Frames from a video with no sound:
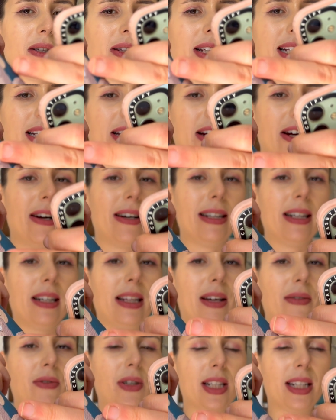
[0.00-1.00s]
on this character
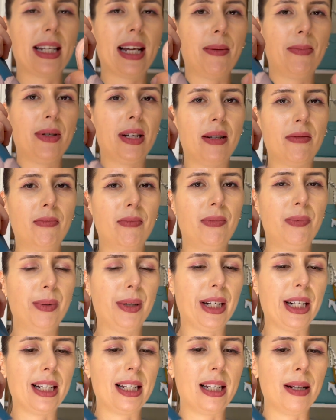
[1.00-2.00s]
they've just kept it
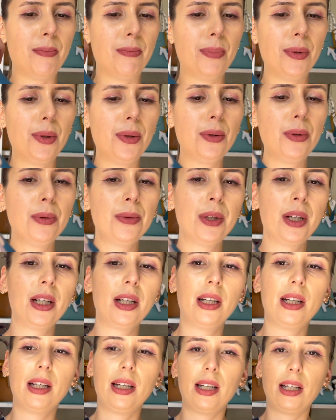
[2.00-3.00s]
pretty simple.
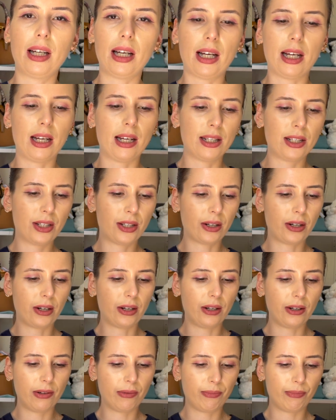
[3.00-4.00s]
Uh,
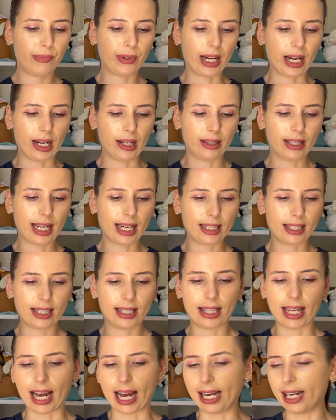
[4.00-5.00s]
so yeah, that's
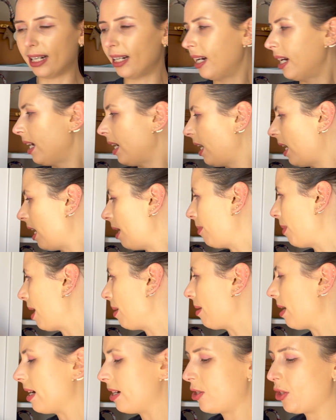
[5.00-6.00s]
that. Um,
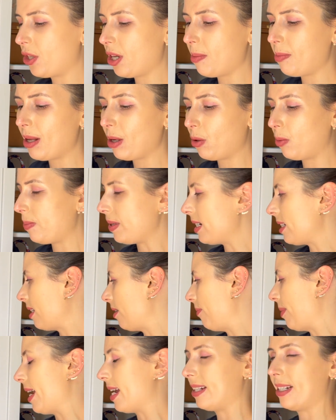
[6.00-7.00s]
I, I, assume there will be
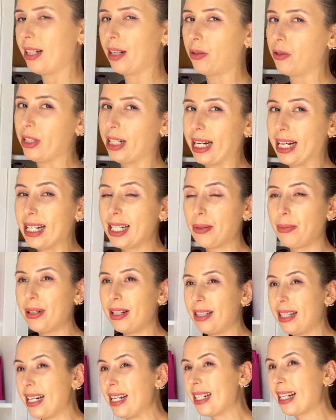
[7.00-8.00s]
some SLGs
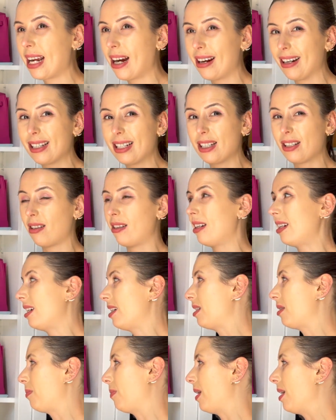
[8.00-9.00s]
with these characters on it
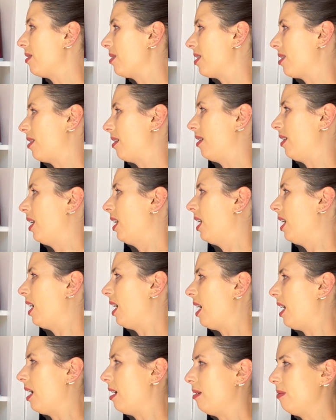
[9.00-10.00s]
as well. So,
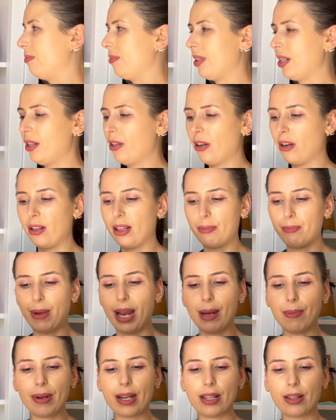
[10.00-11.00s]
um, you know,
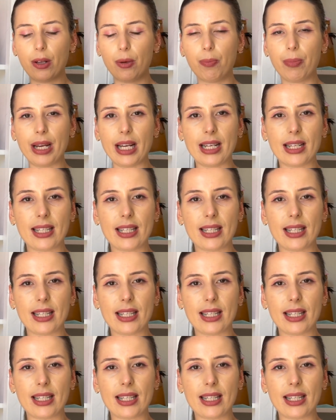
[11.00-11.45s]
maybe there'll be